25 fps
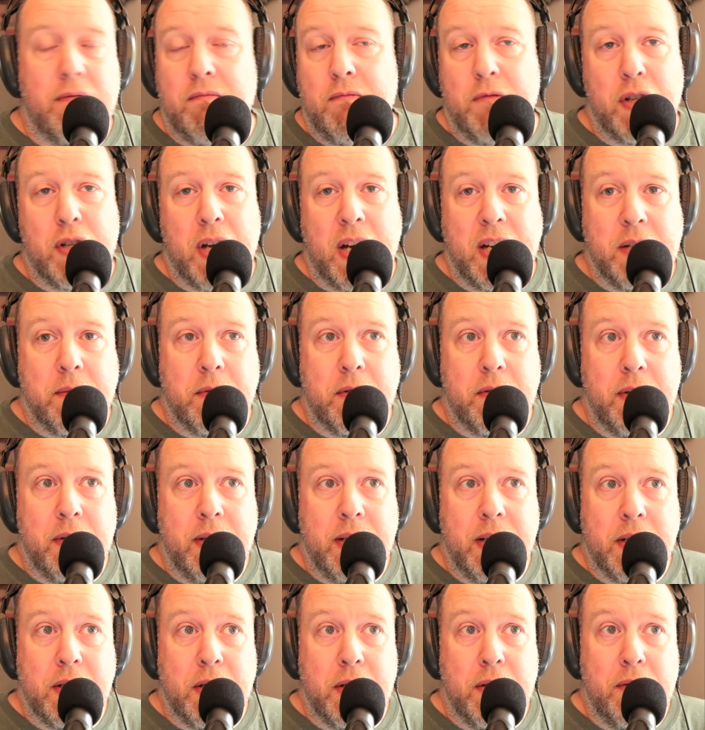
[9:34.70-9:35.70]
change
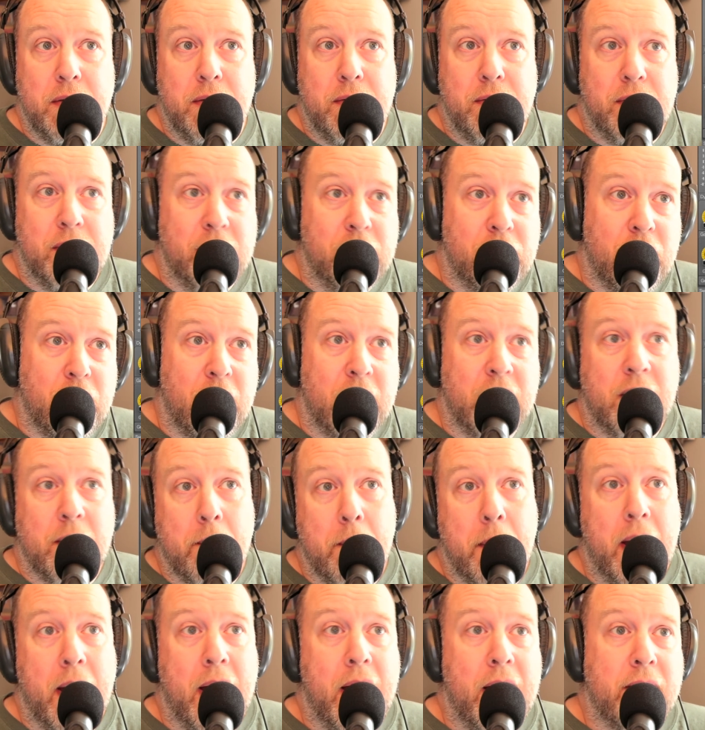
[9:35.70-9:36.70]
between the two and try and
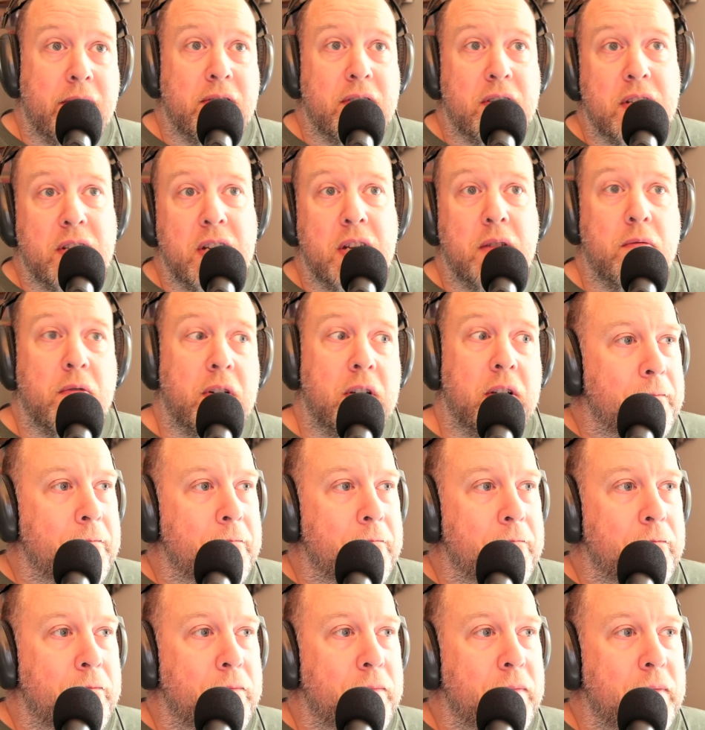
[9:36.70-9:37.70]
compare and see what you
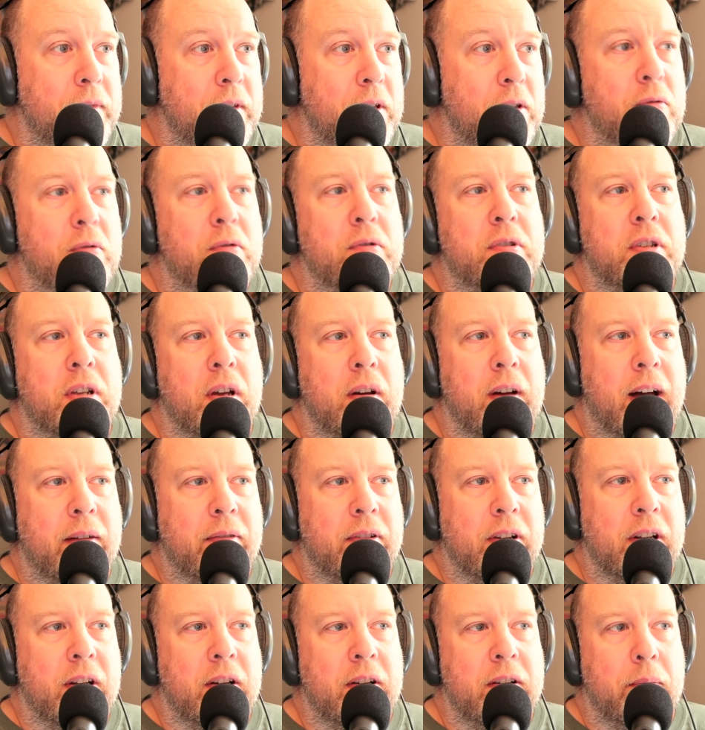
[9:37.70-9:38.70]
like. You also have
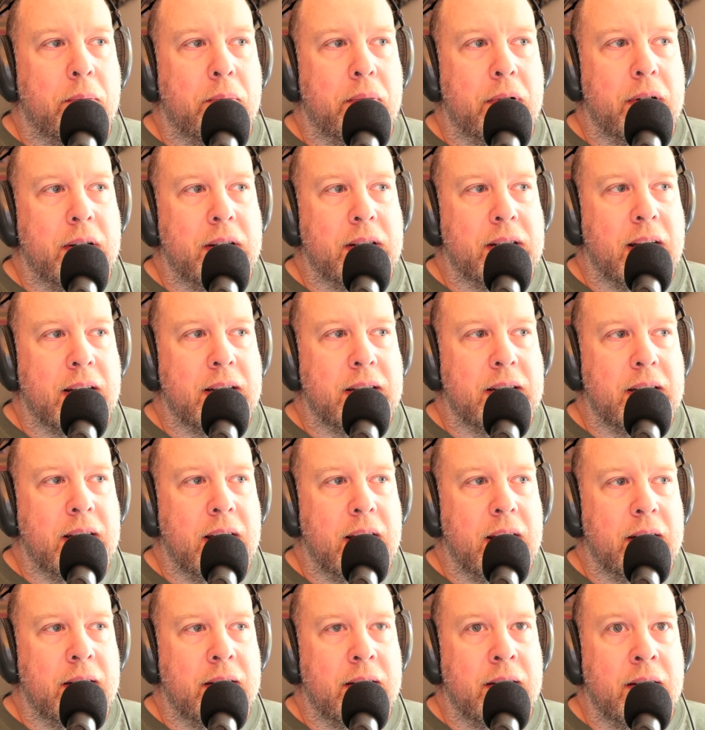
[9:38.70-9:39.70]
a load of presets
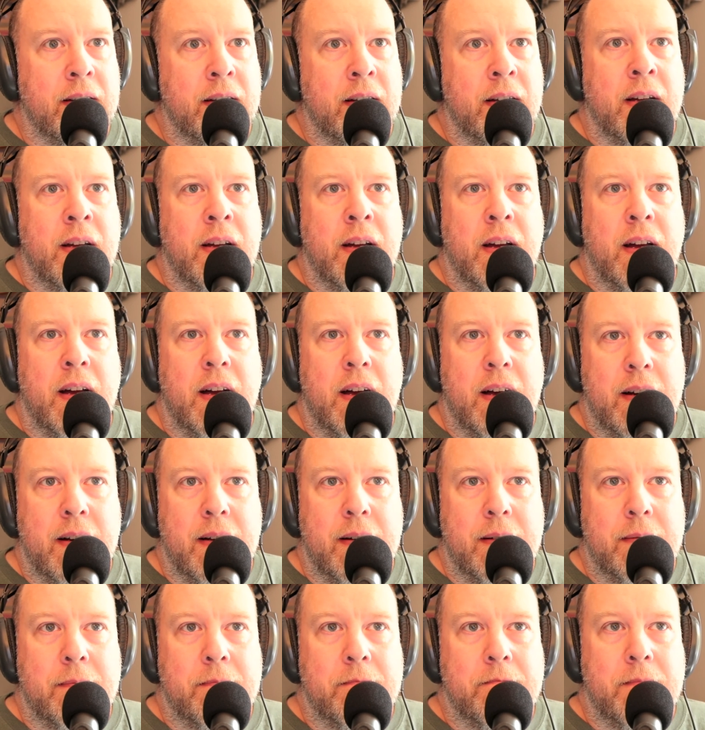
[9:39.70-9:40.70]
here.
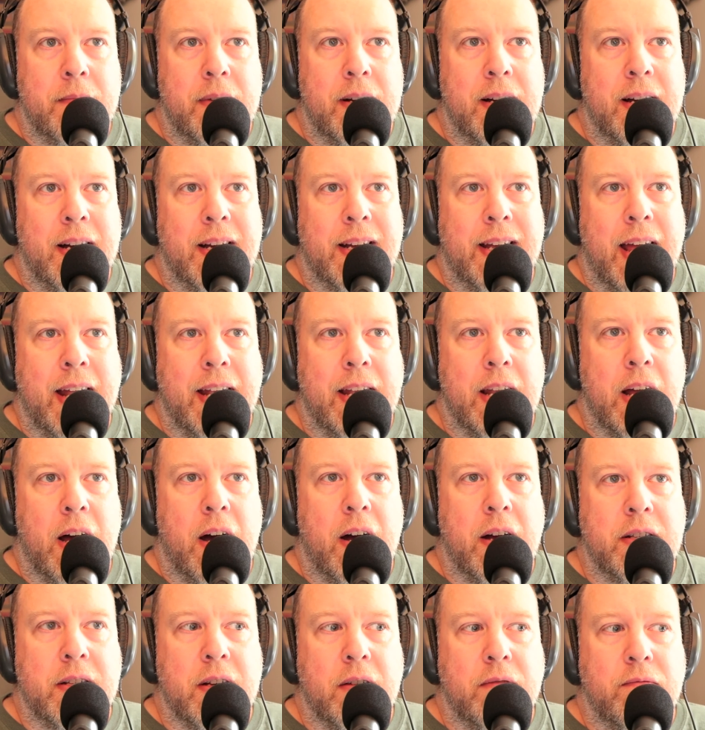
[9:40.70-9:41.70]
Again,
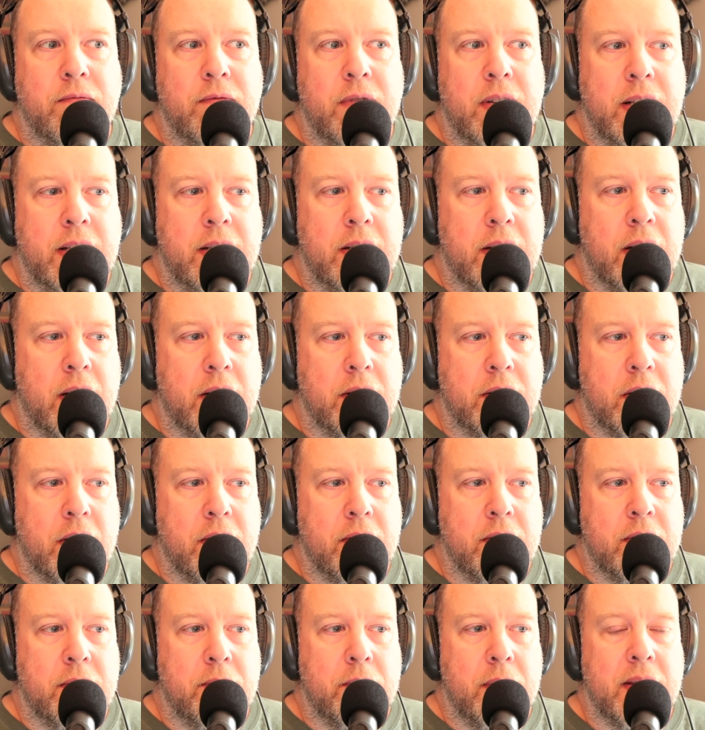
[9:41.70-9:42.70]
I don't really touch
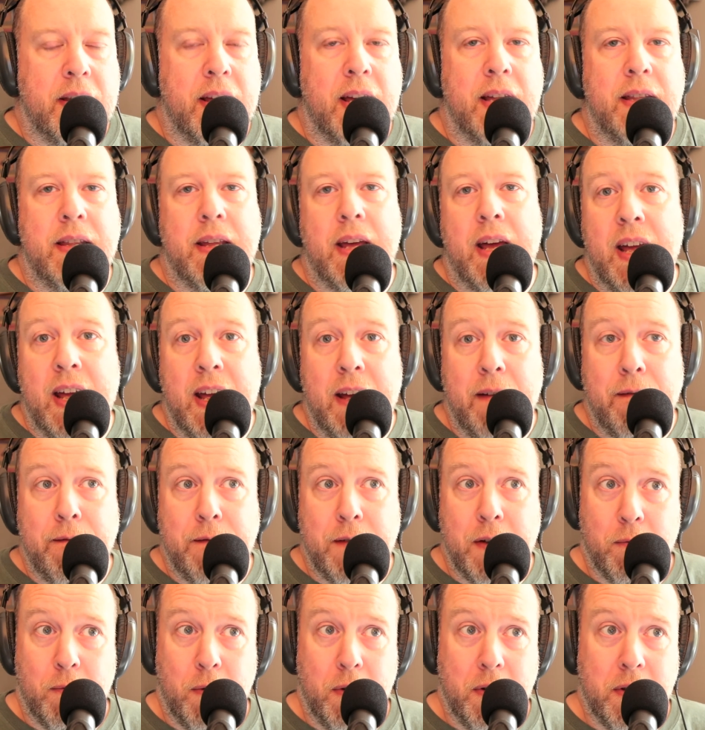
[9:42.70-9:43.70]
those, but they're there if
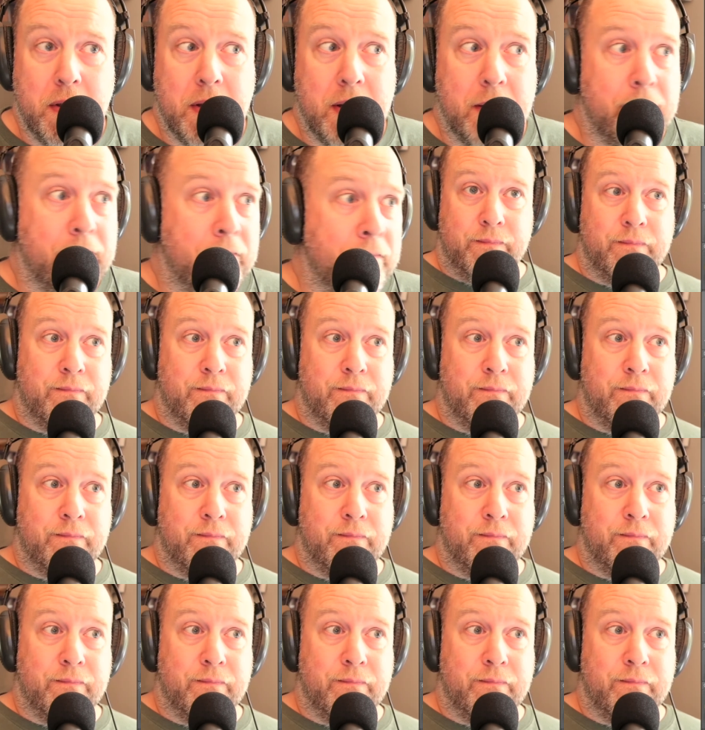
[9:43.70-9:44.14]
you want them.